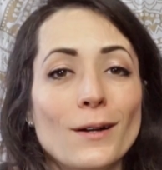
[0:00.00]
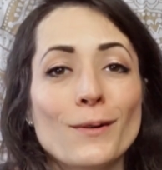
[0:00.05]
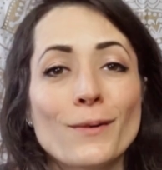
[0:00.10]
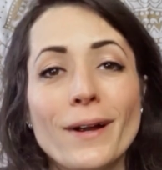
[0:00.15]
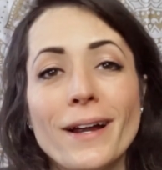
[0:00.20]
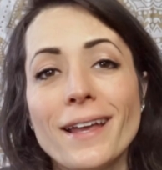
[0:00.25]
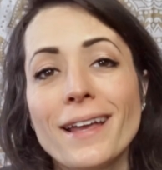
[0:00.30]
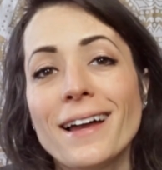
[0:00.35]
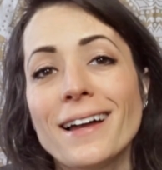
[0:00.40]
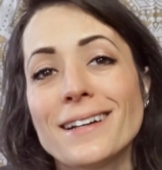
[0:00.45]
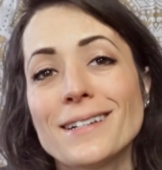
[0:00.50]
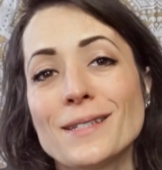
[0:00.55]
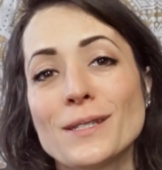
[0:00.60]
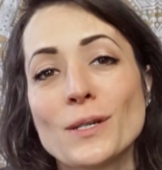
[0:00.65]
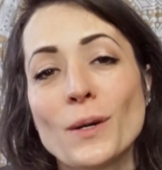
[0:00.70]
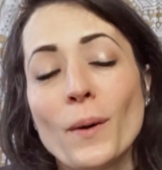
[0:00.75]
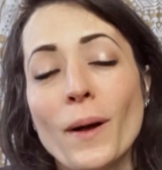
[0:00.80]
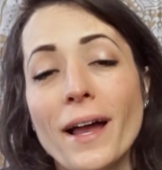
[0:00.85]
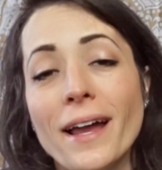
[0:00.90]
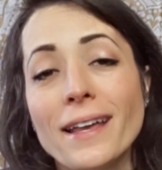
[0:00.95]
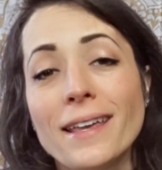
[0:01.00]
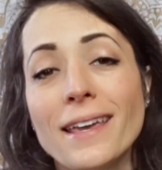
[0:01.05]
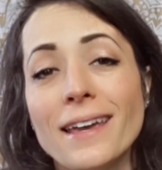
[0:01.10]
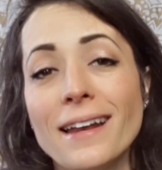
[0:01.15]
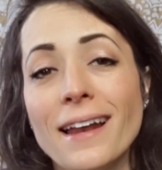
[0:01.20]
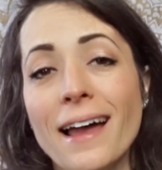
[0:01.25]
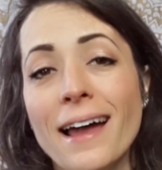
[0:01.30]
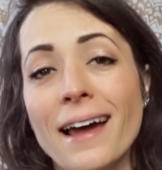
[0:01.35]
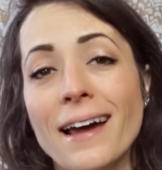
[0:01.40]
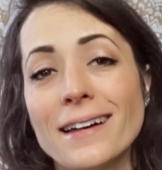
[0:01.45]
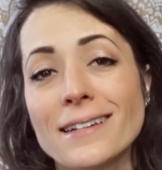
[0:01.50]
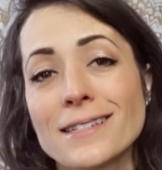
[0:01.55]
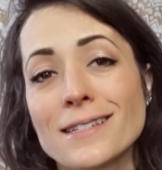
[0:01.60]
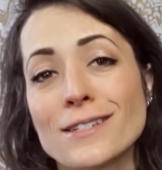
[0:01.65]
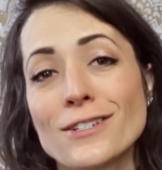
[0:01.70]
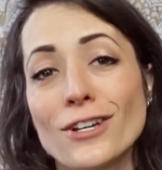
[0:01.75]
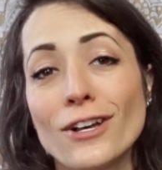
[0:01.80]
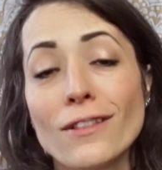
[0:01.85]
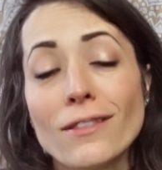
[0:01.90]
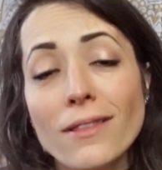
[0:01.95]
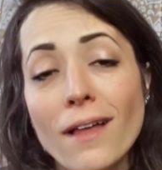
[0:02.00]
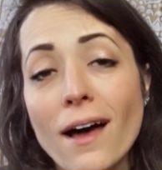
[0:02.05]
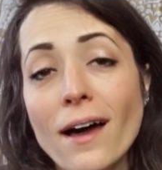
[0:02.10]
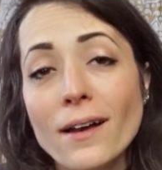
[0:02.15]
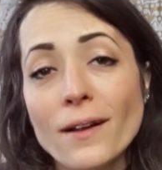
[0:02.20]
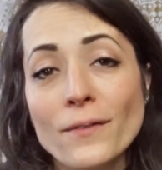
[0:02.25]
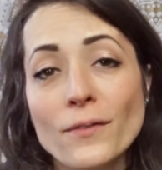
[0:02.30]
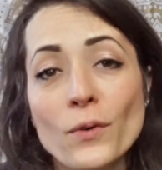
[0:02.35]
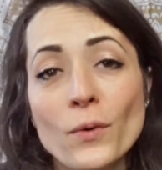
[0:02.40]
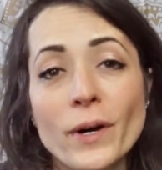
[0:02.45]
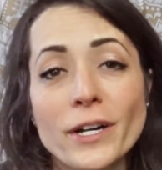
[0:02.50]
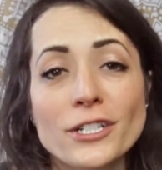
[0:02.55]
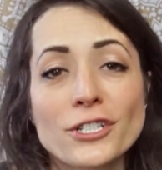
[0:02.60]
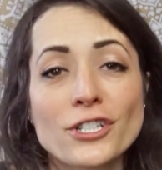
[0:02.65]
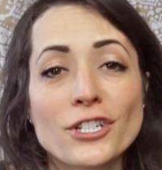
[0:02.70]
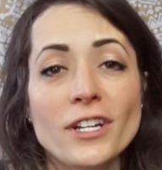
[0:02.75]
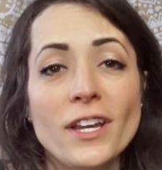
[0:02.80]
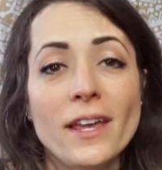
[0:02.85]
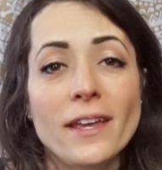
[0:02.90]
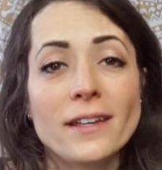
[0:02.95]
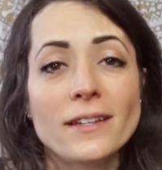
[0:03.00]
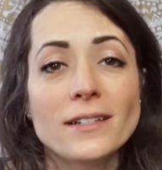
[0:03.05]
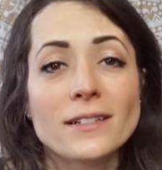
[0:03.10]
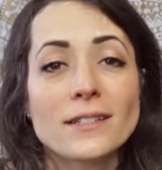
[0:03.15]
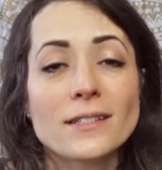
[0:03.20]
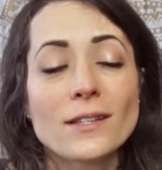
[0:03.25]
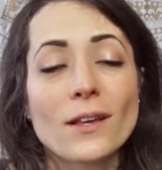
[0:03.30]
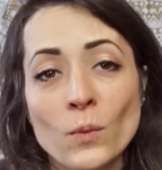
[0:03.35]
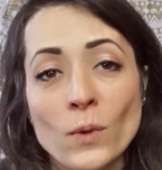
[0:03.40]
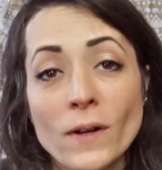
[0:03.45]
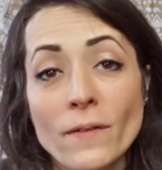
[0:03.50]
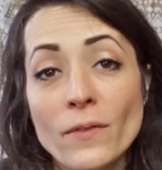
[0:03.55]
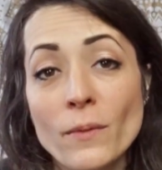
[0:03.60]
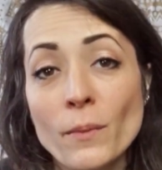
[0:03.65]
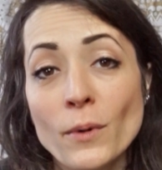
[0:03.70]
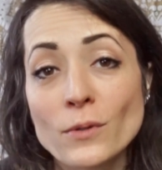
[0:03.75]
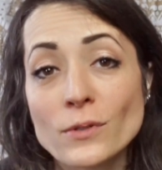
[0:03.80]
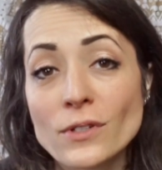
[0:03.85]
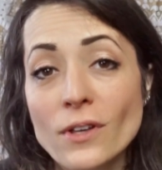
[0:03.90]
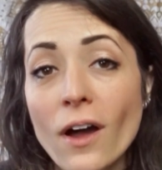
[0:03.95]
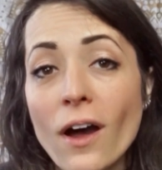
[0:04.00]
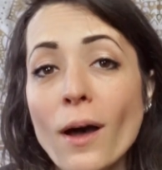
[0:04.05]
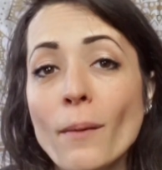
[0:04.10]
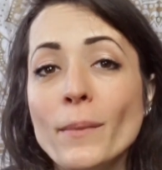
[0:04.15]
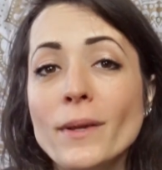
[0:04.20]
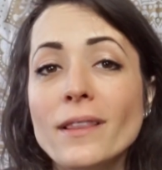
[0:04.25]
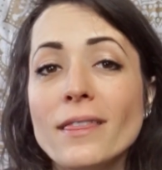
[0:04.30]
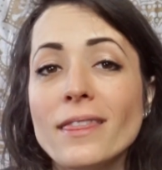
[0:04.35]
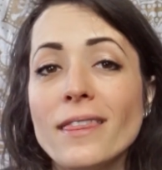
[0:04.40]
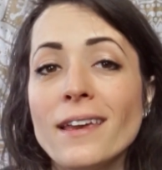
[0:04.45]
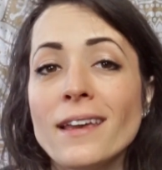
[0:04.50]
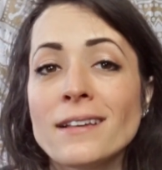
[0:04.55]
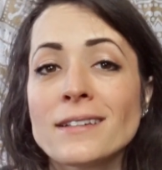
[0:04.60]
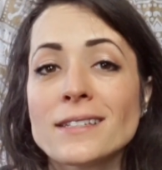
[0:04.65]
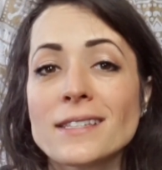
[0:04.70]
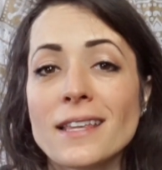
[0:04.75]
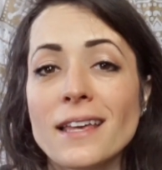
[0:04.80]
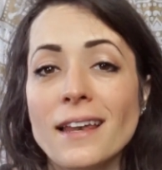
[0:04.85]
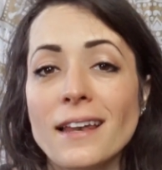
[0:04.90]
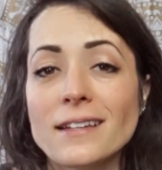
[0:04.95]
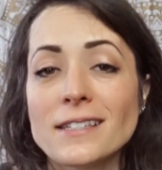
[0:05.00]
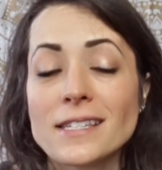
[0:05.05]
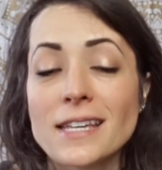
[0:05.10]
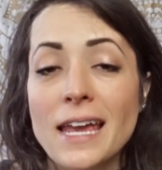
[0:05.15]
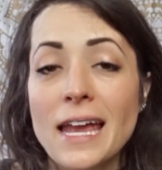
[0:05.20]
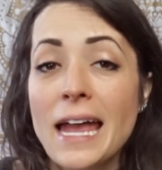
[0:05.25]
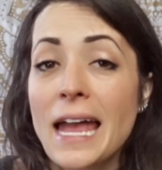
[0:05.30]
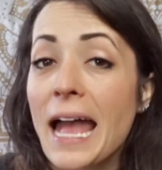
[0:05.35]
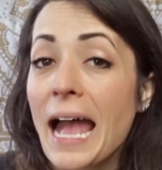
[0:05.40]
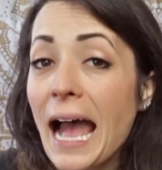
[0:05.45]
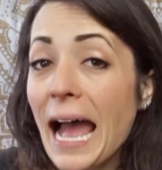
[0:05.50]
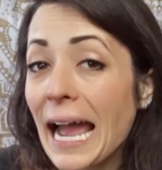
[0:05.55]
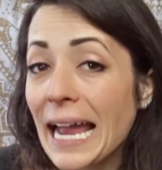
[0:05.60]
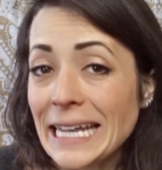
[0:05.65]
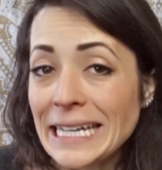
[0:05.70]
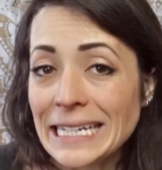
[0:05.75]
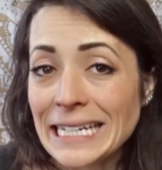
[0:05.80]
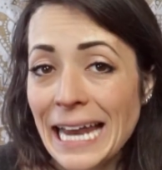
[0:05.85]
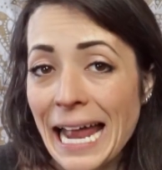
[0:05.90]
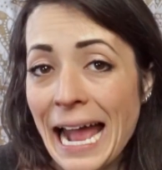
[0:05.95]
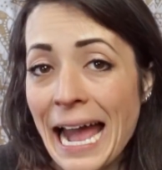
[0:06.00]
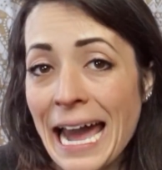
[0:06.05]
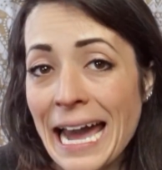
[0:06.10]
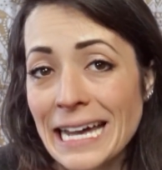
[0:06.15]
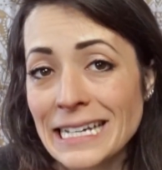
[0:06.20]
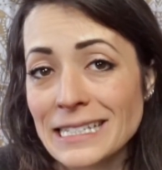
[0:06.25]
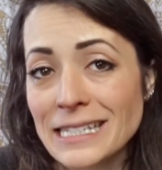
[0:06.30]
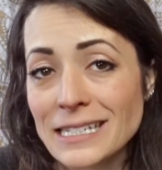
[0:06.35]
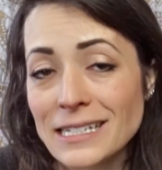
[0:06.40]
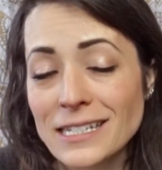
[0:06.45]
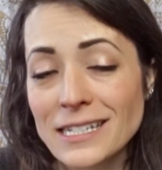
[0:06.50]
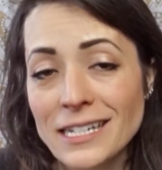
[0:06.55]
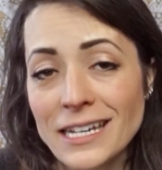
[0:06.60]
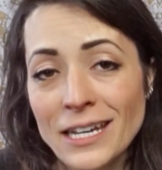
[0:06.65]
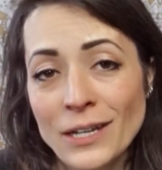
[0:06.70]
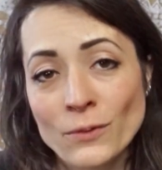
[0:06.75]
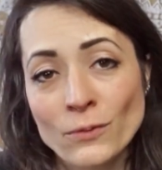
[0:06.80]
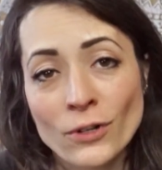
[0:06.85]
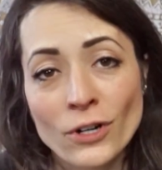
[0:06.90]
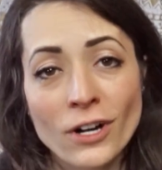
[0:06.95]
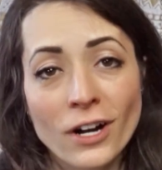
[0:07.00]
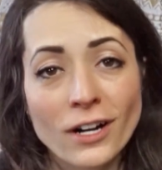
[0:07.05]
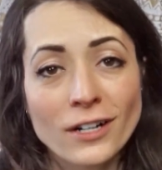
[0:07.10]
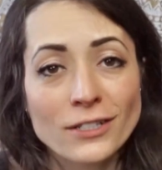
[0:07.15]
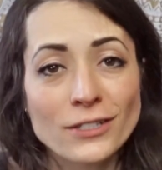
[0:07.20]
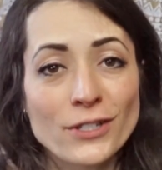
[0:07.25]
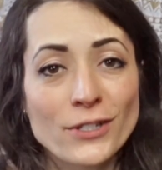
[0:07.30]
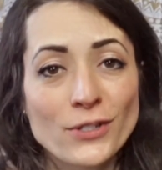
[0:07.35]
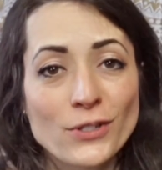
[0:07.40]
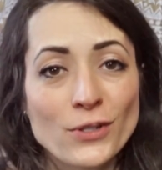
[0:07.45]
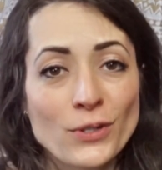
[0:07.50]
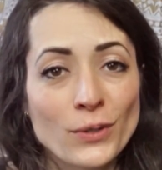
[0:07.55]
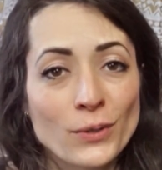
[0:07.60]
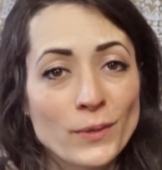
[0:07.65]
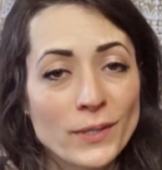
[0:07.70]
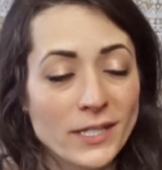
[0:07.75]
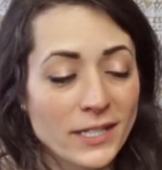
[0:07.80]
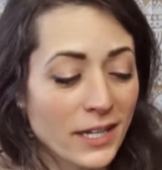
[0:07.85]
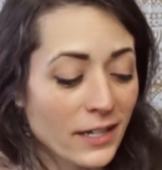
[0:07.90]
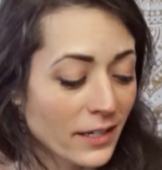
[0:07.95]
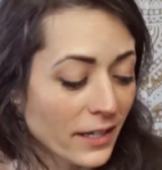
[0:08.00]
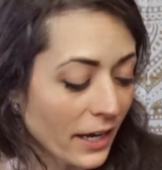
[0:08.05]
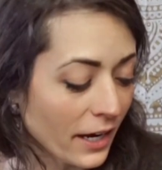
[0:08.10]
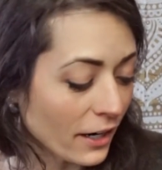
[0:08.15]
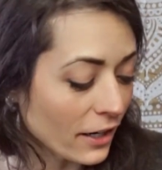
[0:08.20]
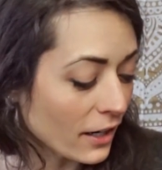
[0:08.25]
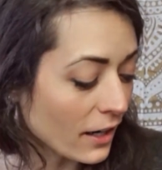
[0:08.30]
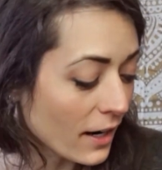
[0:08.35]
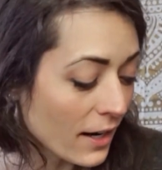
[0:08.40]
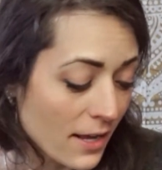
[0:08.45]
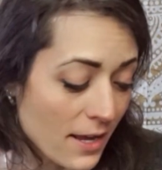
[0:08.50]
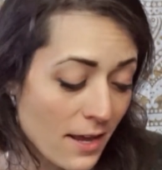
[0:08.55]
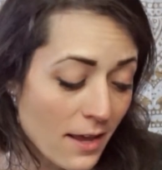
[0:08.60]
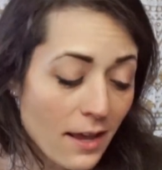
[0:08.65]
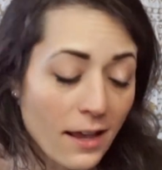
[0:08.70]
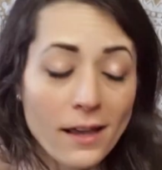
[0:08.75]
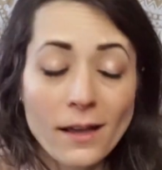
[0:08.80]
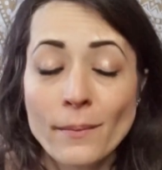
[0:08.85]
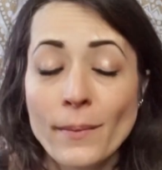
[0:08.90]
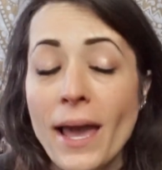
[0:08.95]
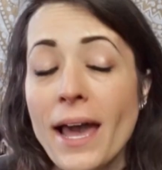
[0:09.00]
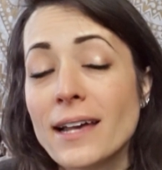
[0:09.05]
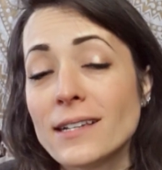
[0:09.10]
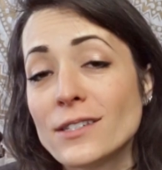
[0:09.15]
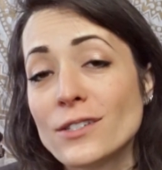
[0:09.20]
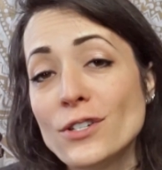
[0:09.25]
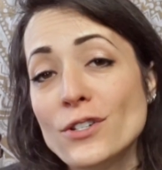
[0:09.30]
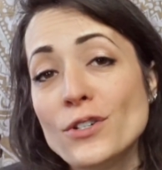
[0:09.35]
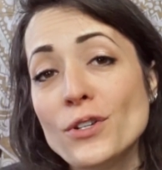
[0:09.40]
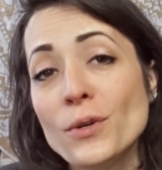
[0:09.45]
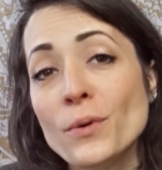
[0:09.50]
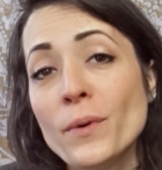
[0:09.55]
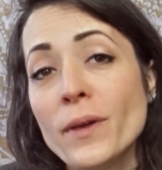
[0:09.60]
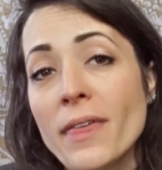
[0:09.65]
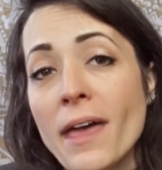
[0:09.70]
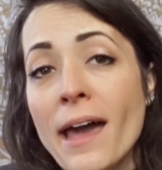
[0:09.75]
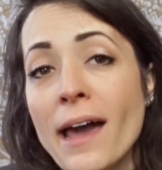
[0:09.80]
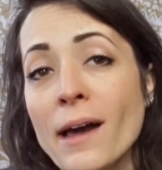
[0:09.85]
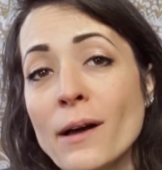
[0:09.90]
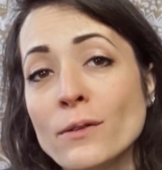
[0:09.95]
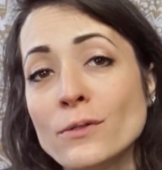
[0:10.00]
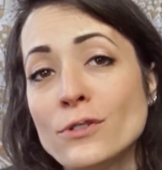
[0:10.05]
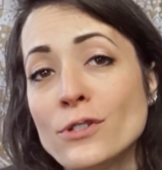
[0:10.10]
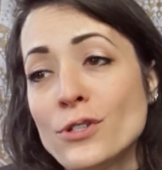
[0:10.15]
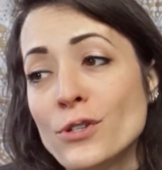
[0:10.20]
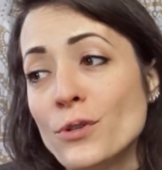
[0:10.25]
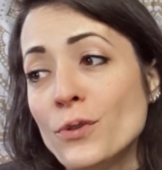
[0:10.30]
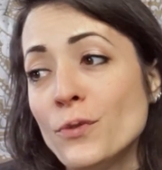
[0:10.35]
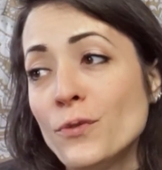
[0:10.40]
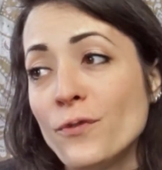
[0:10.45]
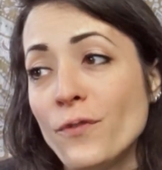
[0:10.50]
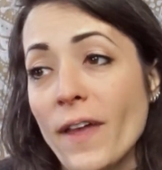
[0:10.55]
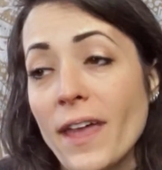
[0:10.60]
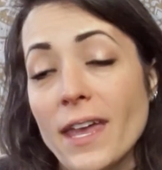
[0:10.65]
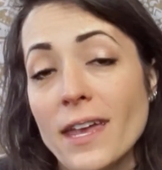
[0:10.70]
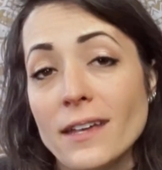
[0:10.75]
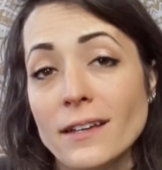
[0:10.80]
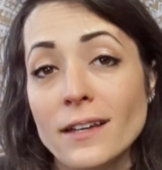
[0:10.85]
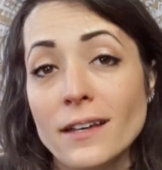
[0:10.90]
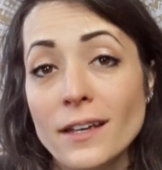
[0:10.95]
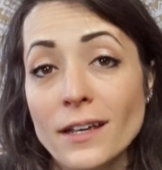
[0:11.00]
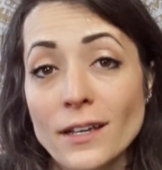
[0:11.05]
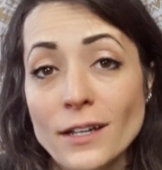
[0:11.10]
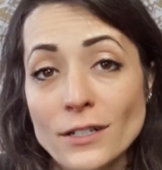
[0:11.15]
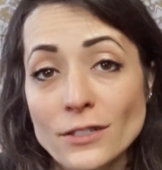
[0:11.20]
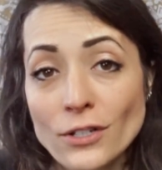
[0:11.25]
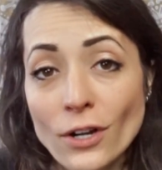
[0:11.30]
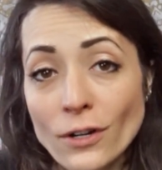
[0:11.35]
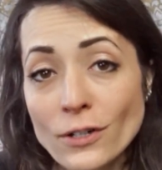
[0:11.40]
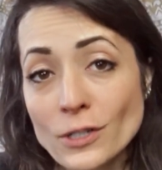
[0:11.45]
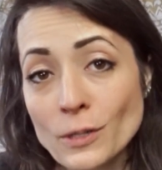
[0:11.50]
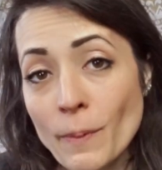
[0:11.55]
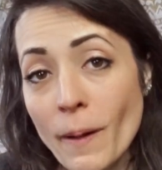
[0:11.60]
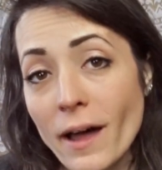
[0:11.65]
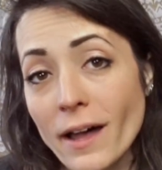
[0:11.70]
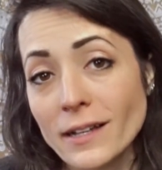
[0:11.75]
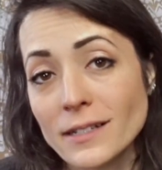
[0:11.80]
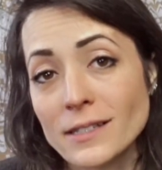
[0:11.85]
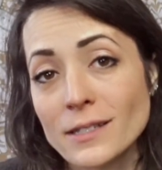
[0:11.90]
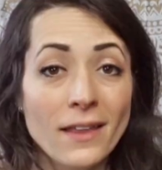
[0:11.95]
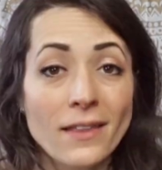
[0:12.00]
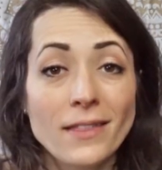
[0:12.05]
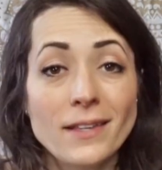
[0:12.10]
Alright guys, so I get asked a lot of questions. One of the most common things that I get asked in regards to skincare has to do with how to fade dark spots.